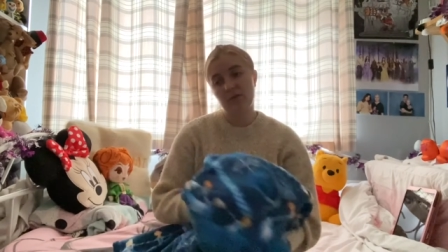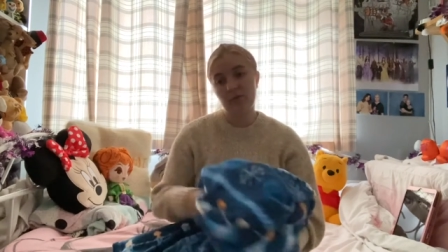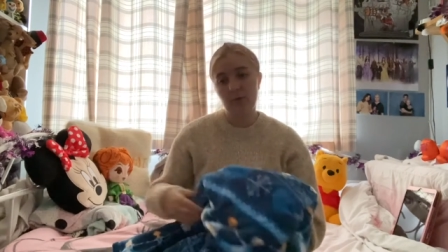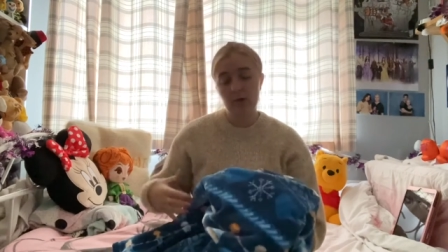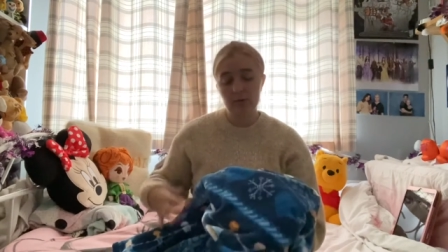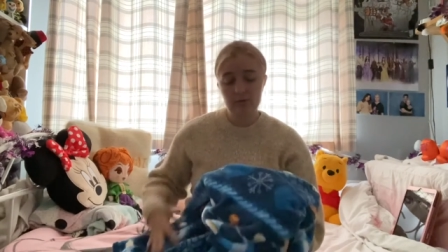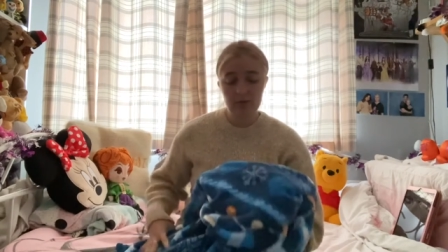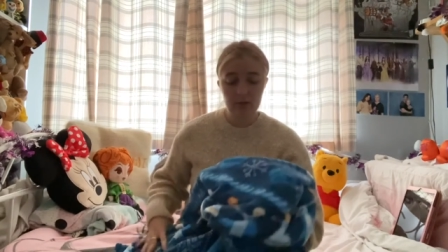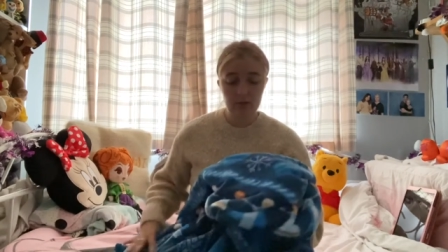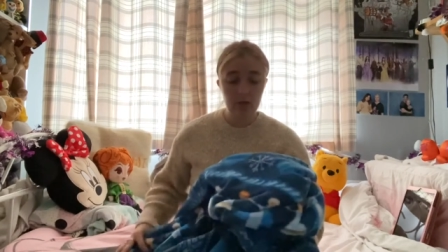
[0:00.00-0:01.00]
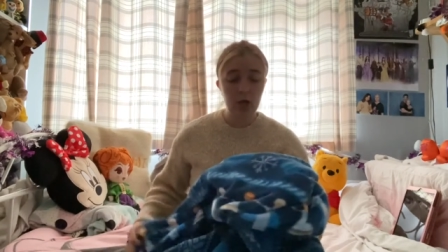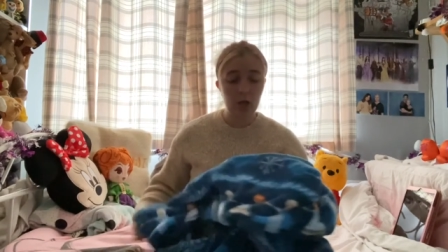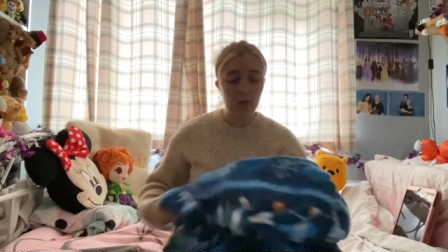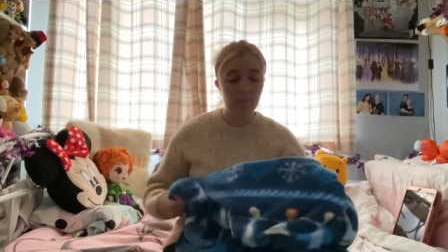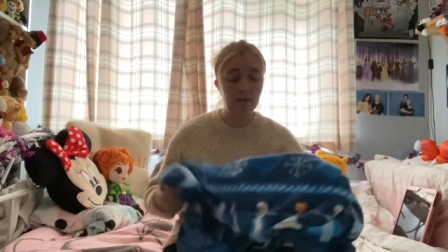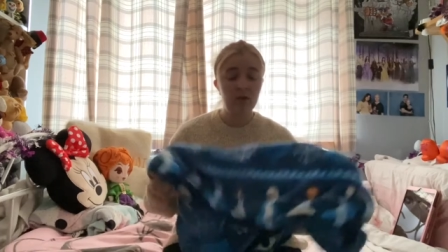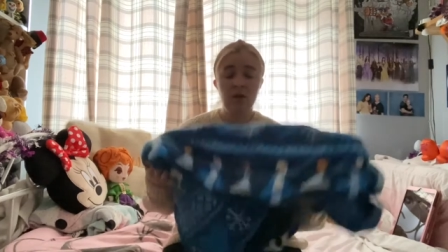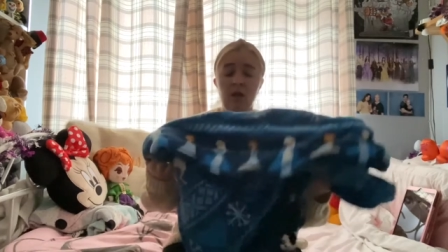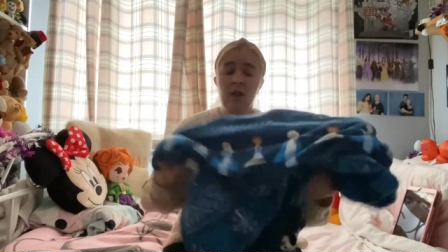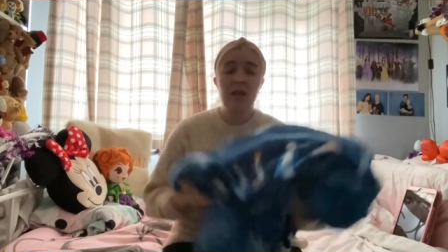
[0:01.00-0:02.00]
throws. Um,
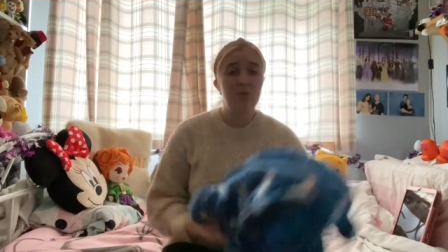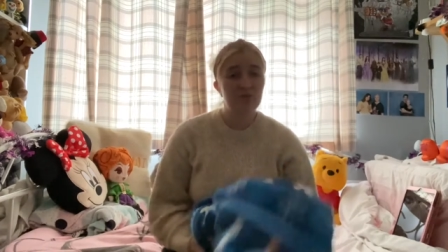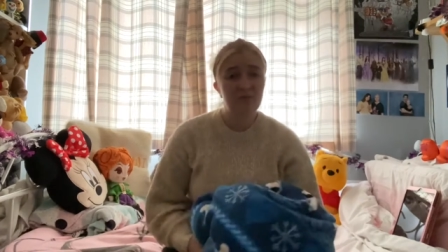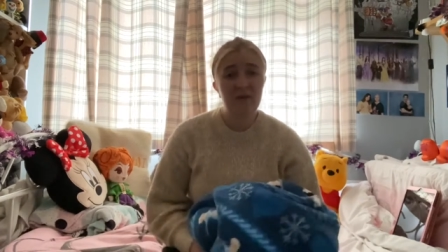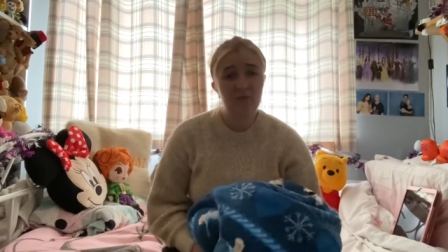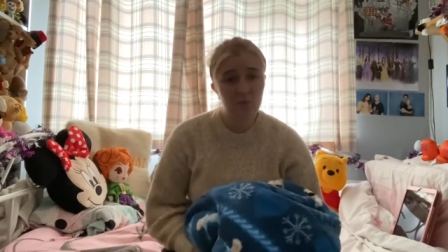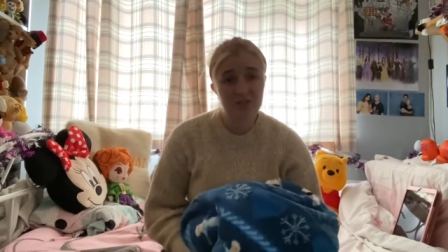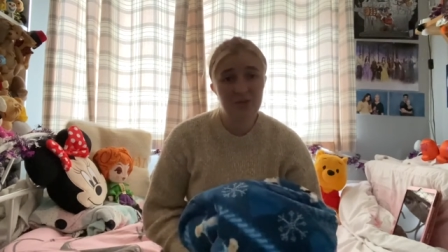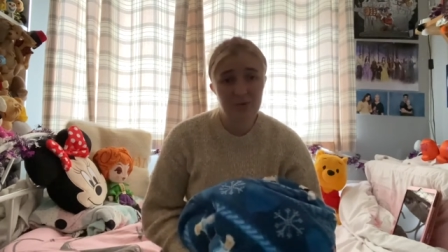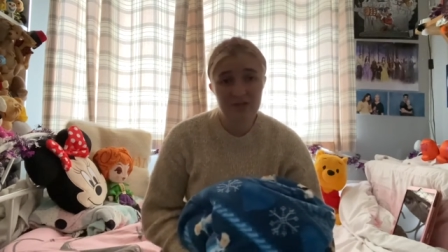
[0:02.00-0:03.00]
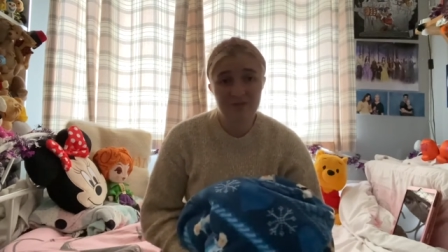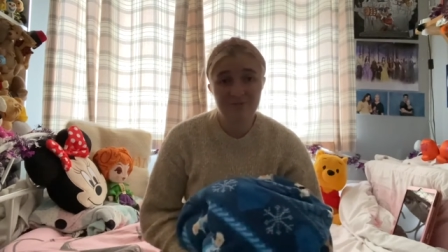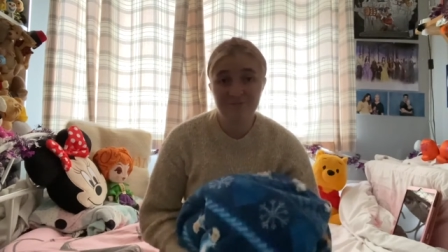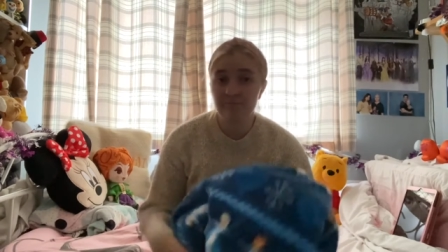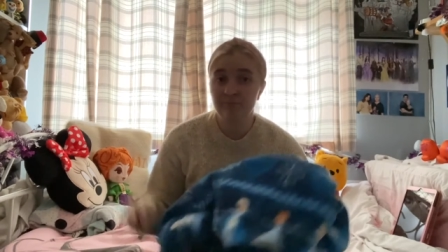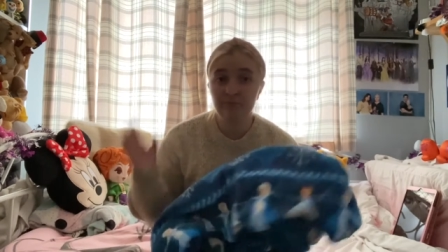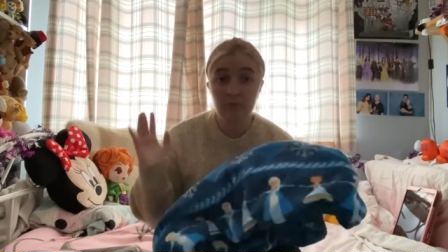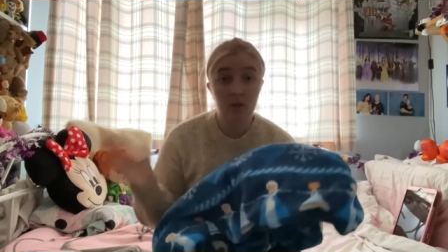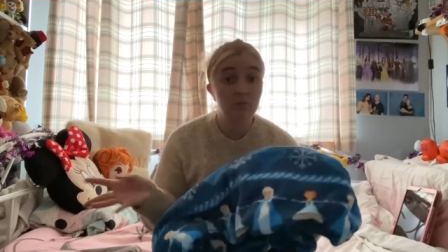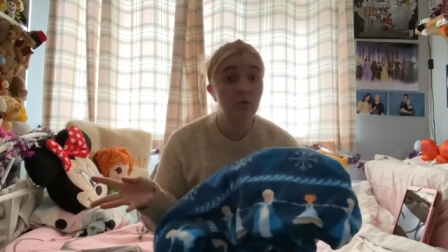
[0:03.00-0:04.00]
it was about 40 quid,
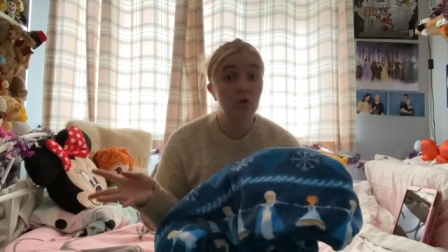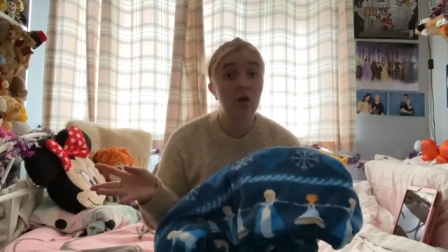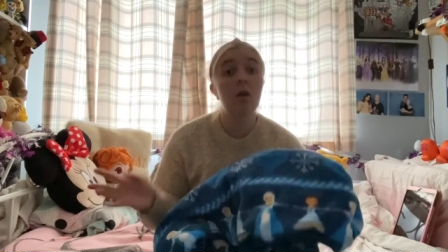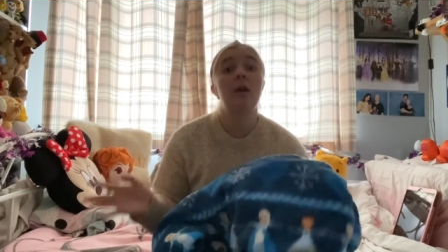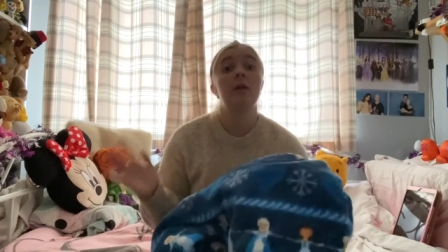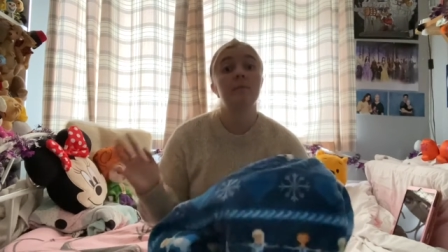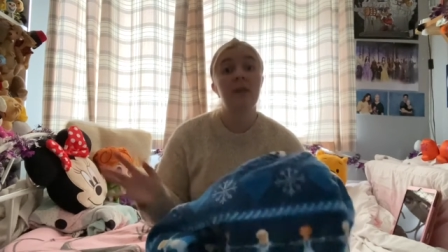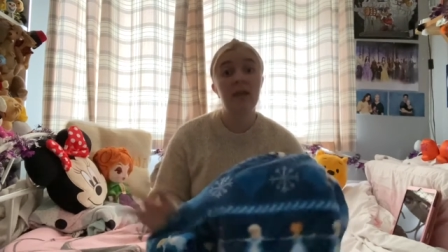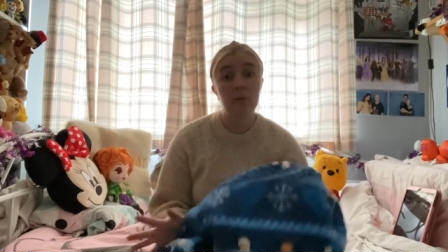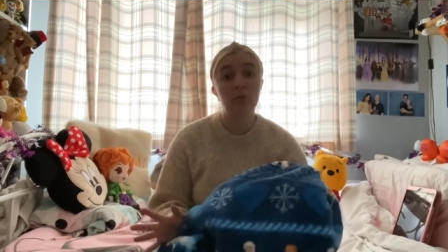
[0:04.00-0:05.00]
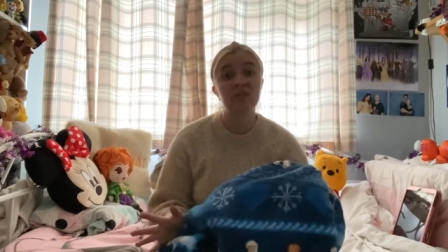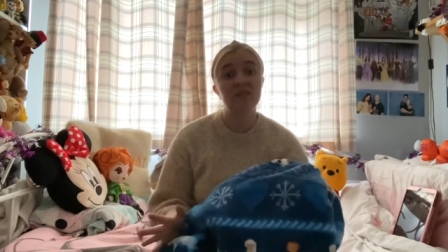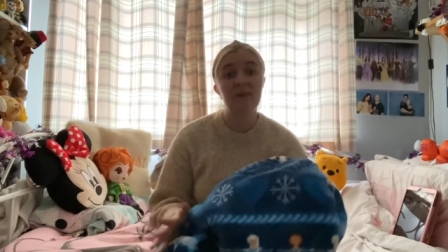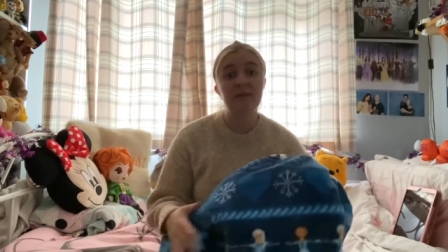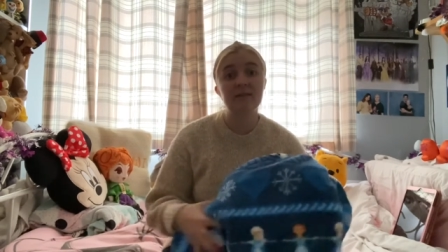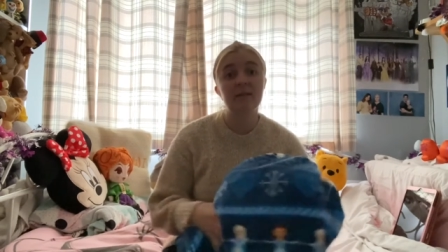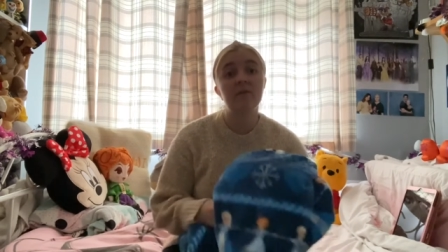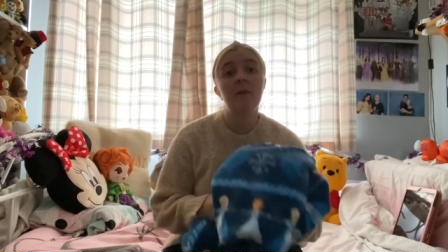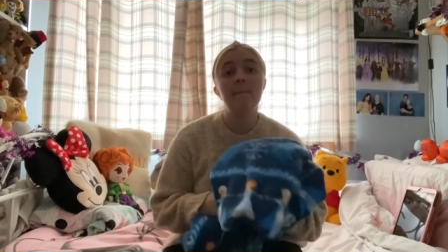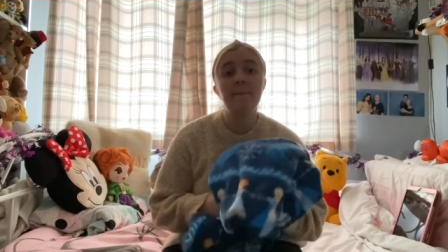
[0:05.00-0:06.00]
I'm not gonna lie. It was expensive,
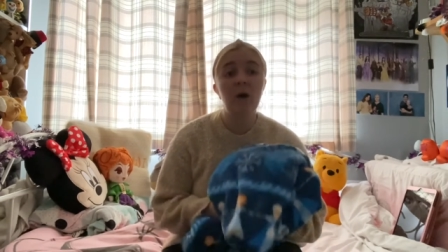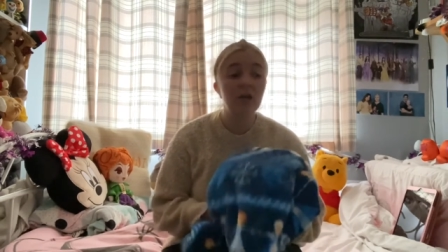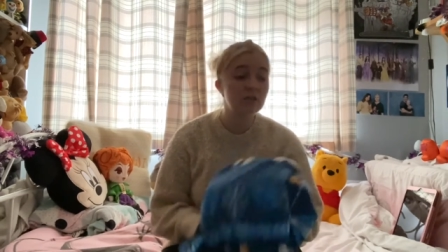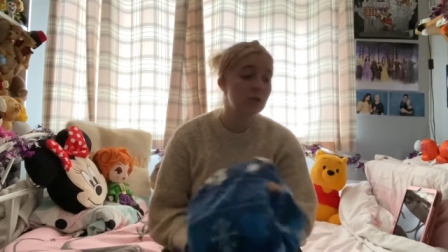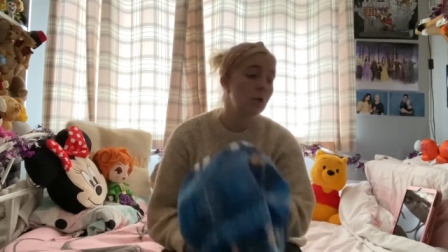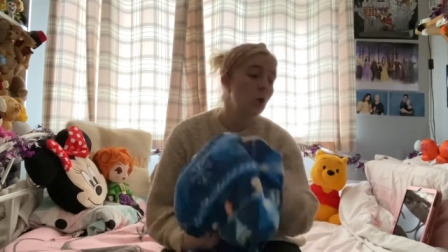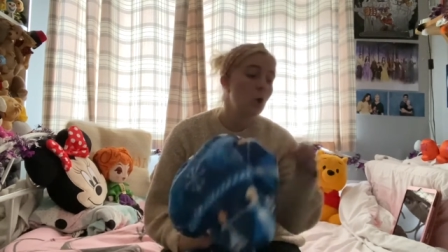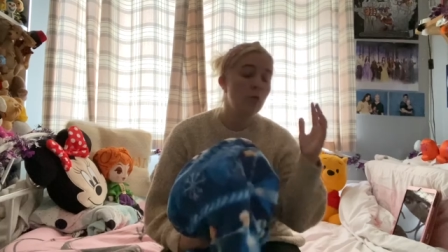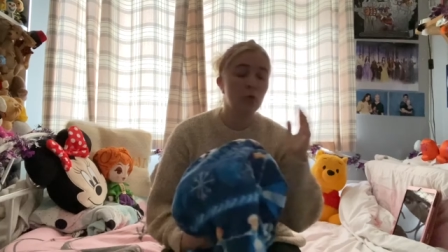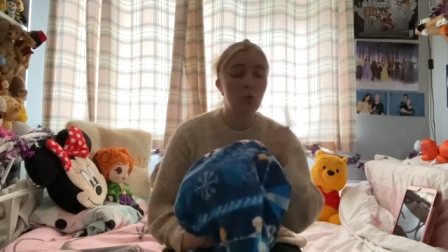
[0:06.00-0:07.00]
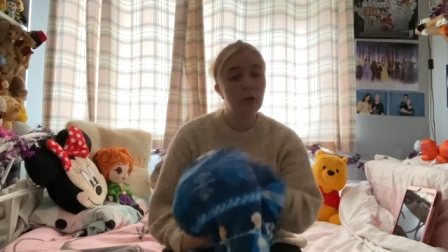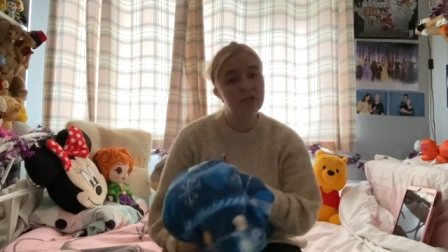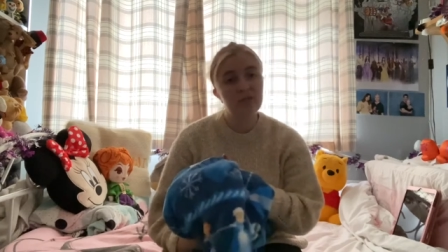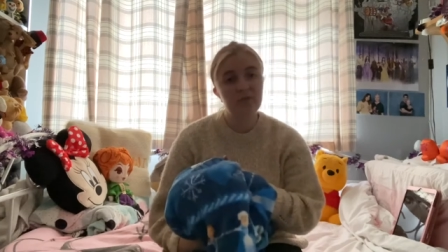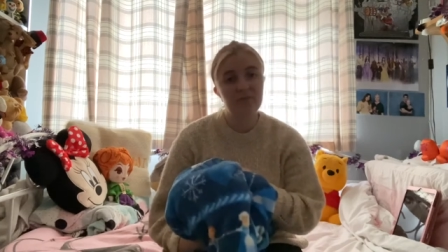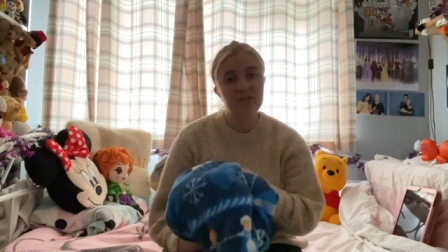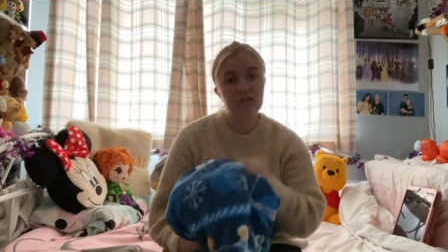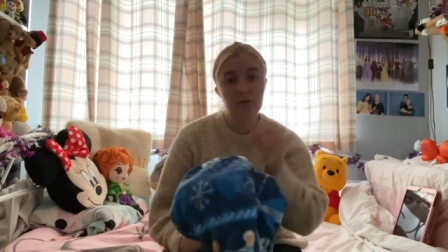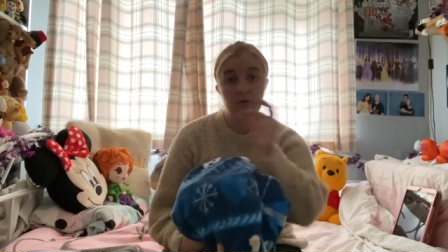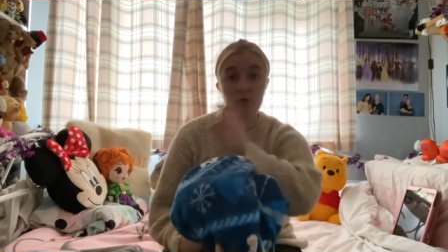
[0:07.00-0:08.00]
but quality of the
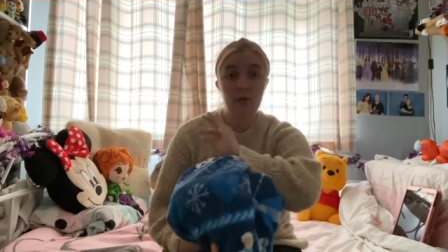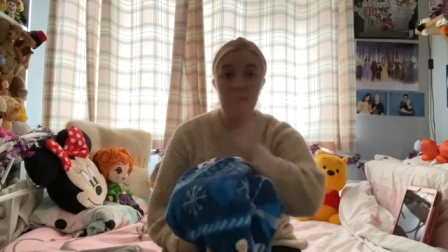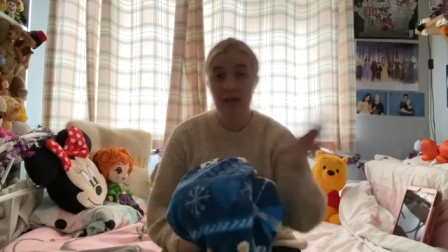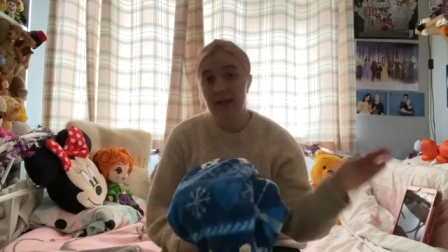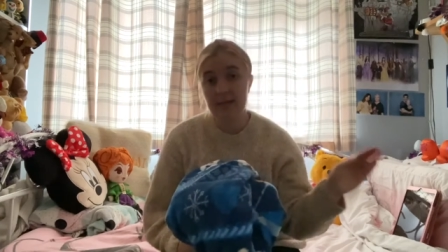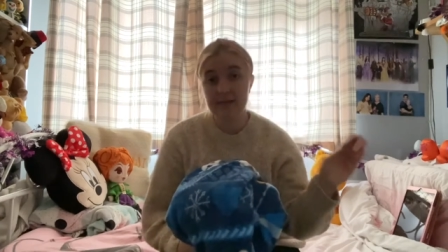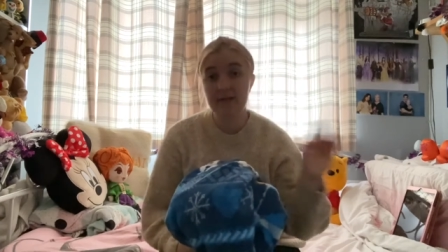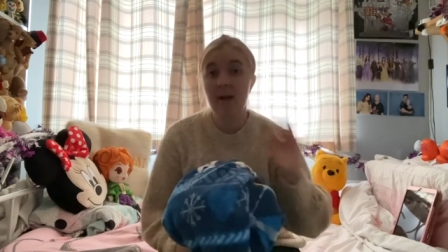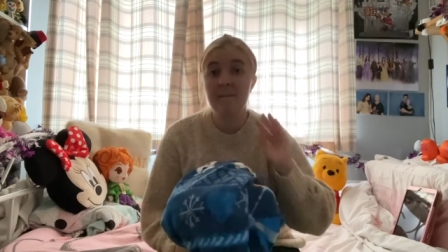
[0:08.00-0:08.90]
material is